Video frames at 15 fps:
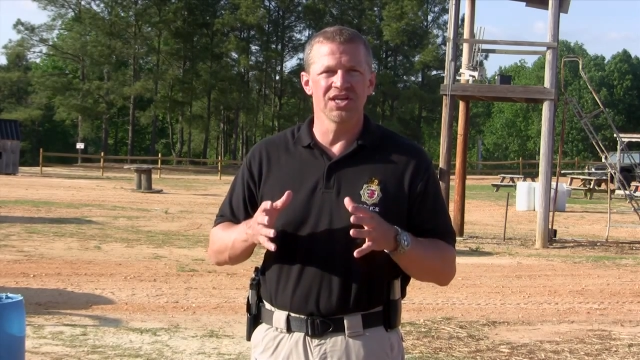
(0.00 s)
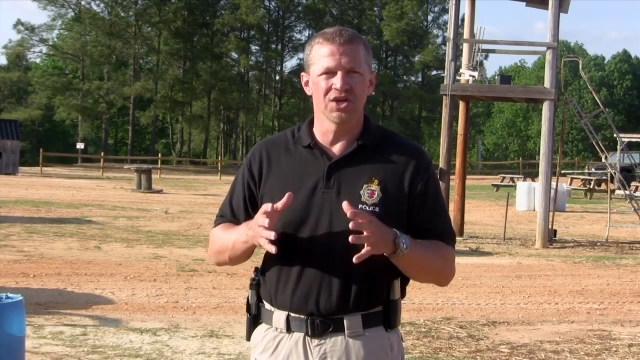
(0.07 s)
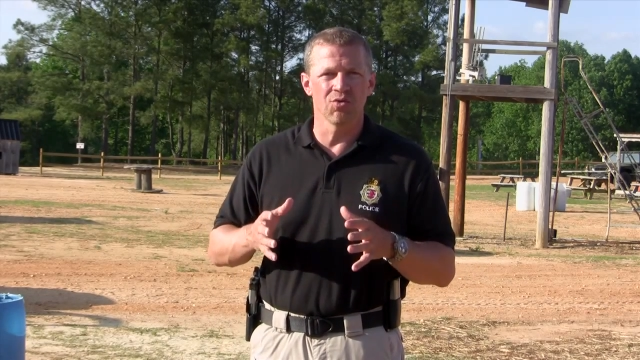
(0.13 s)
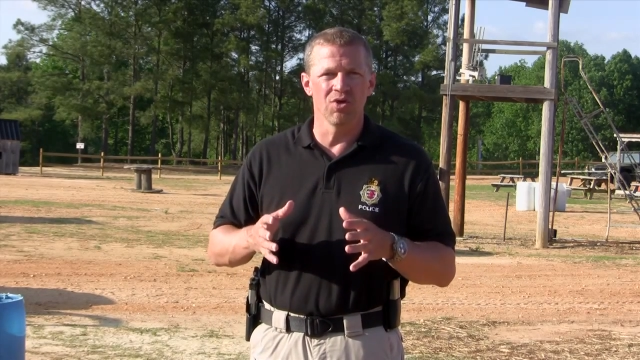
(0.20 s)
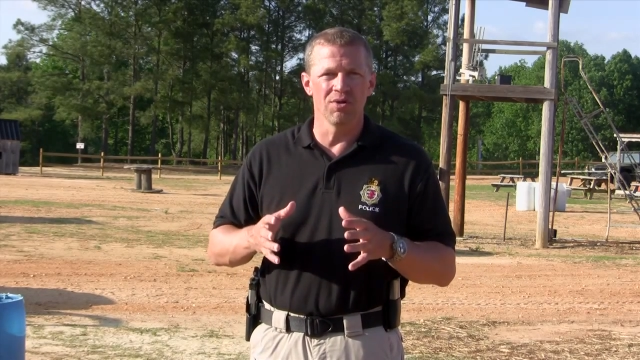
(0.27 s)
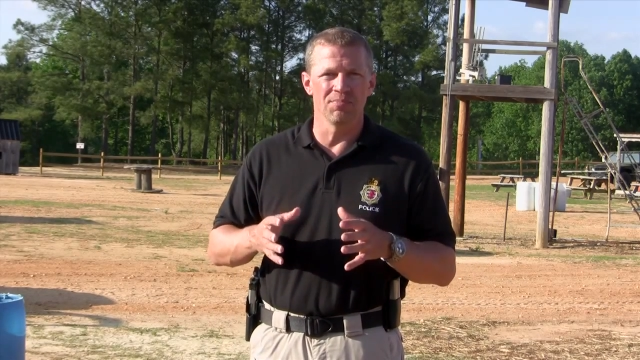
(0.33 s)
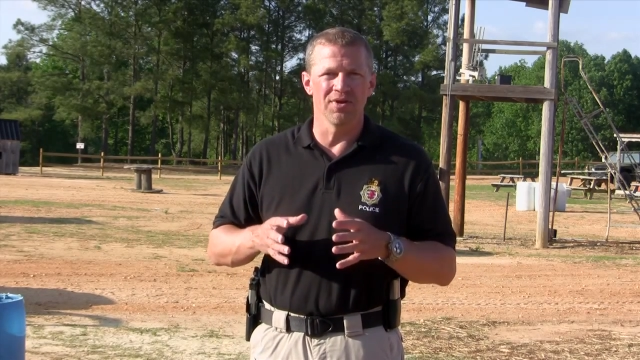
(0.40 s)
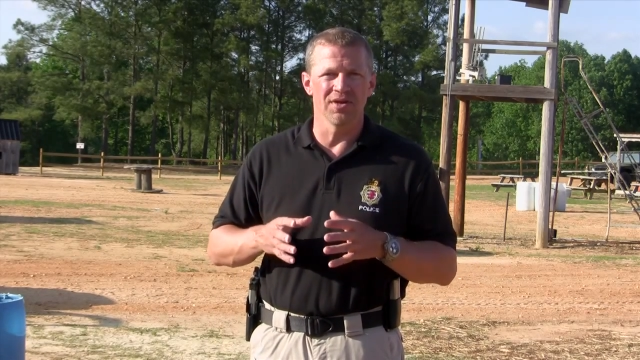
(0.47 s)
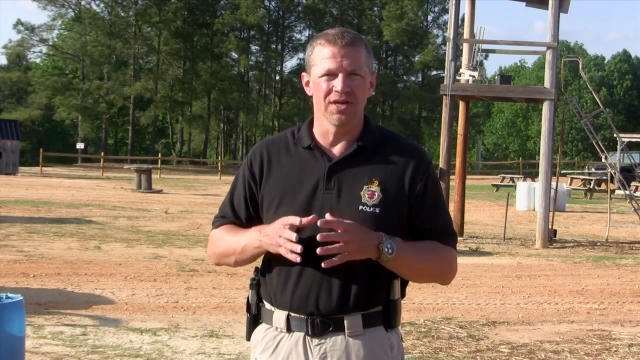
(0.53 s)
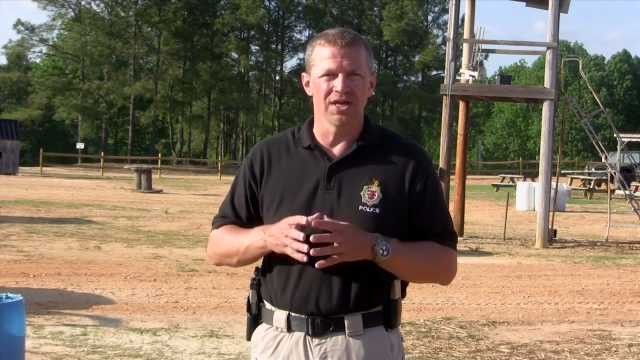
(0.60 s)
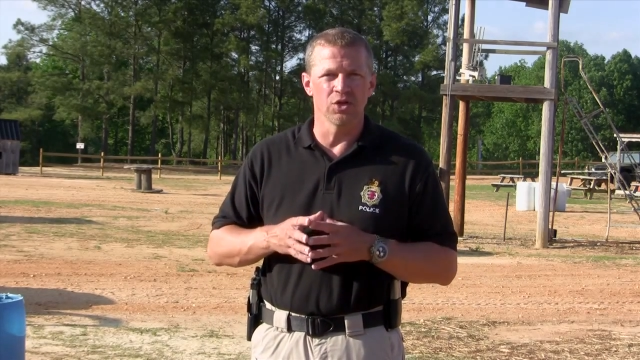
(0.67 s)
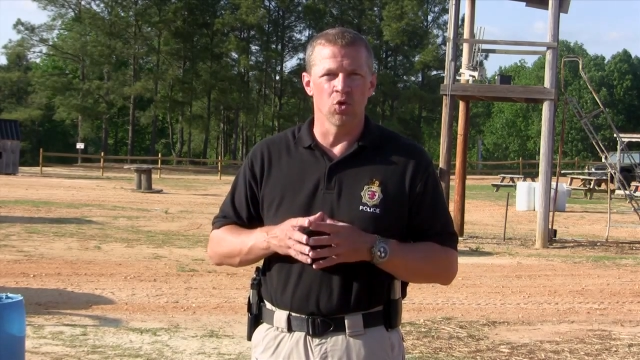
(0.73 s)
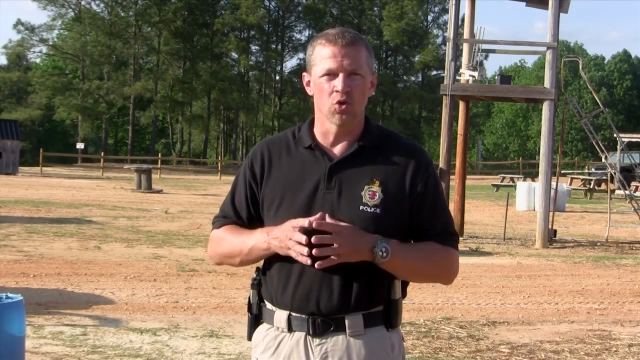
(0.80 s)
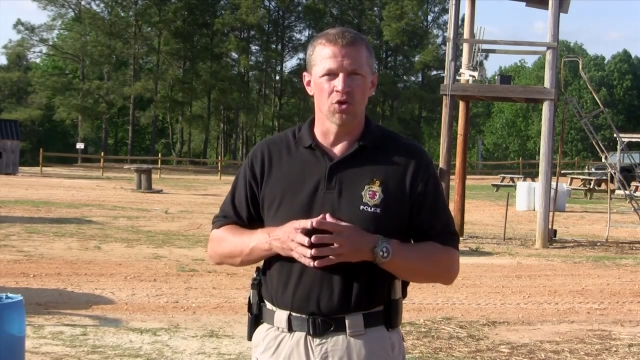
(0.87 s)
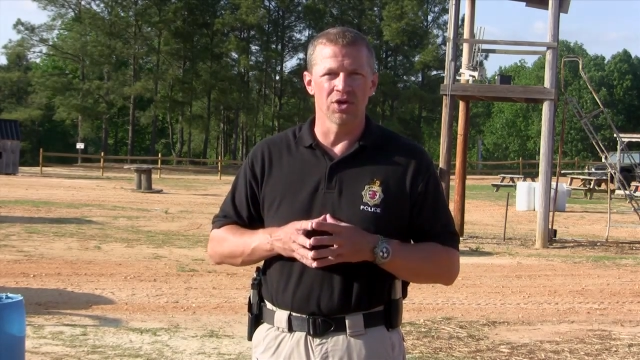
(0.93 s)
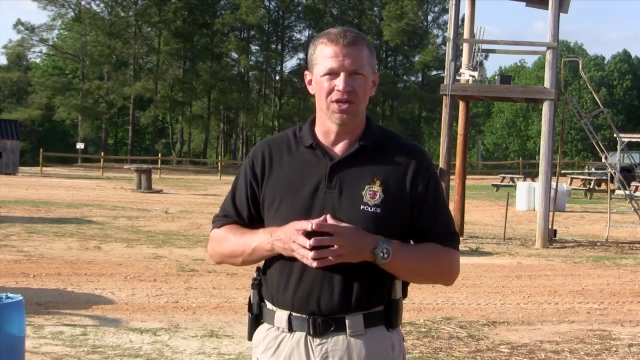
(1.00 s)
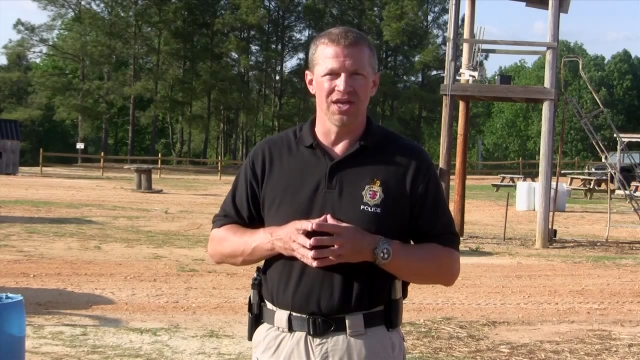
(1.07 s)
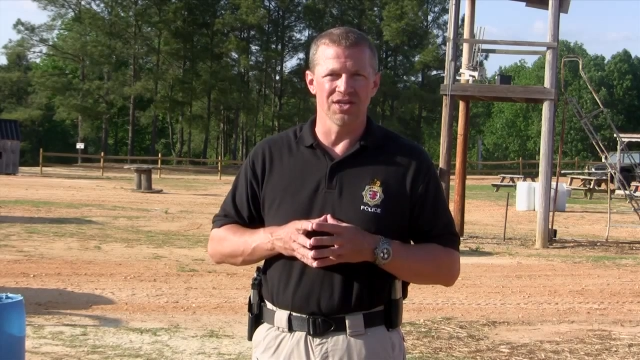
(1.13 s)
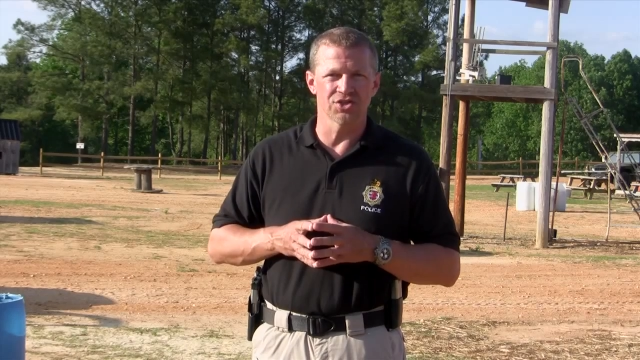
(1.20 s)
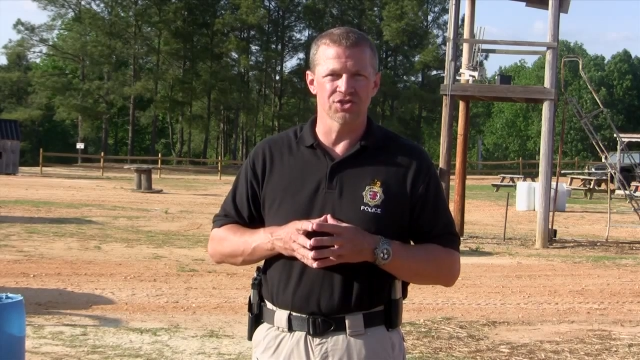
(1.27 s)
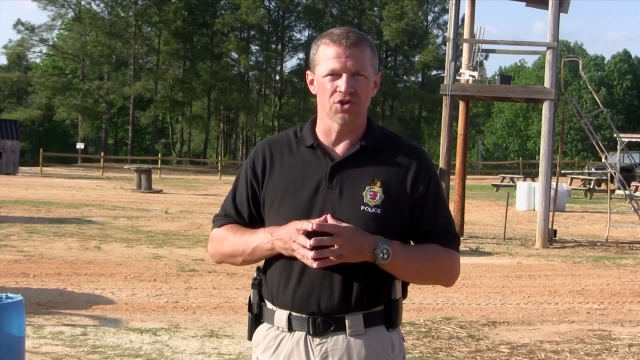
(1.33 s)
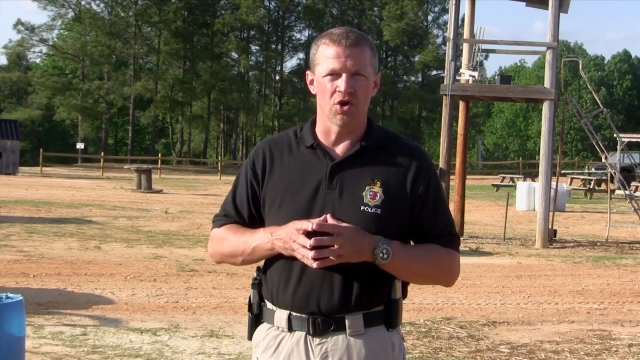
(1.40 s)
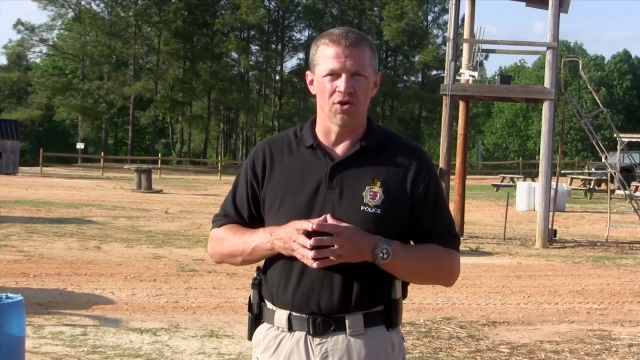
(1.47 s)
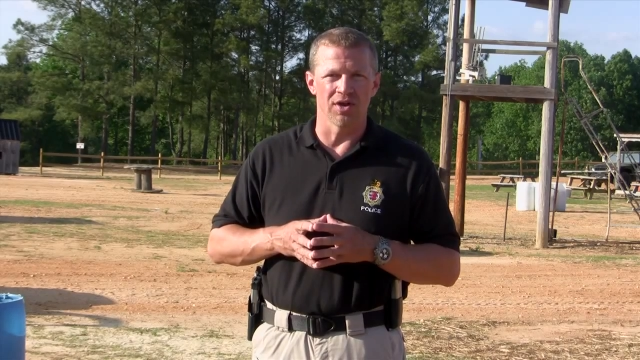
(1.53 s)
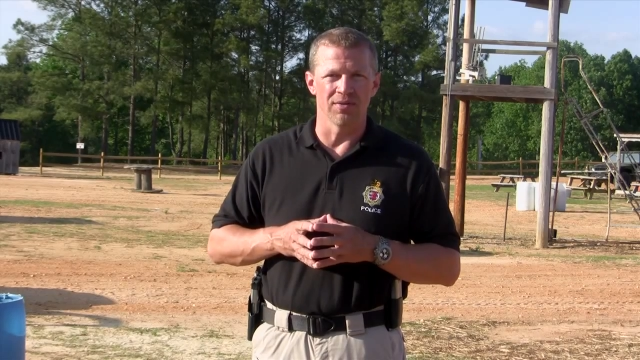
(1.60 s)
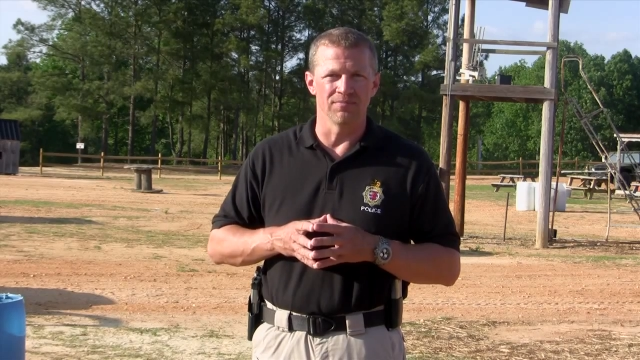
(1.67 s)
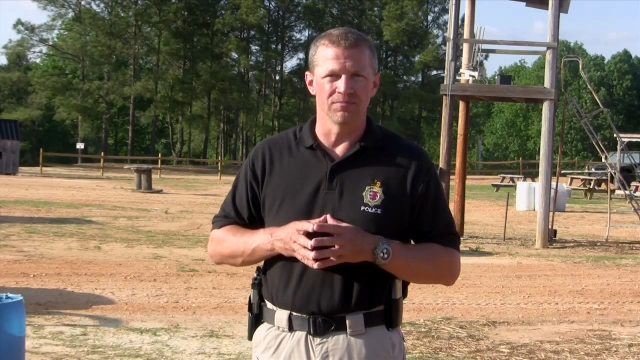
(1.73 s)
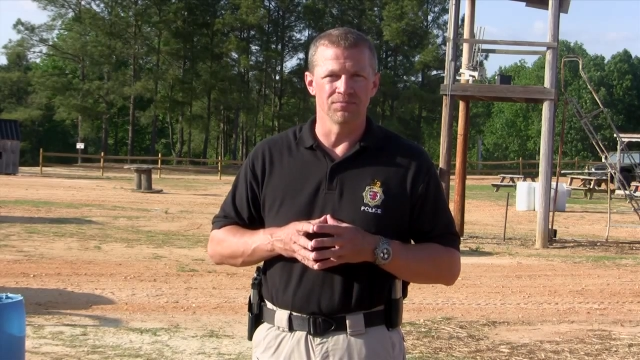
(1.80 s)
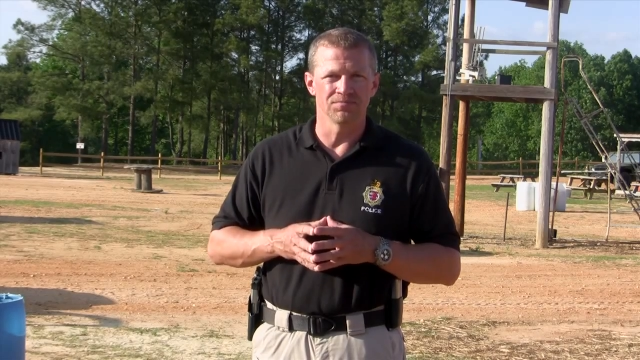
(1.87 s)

in equipment in order to get started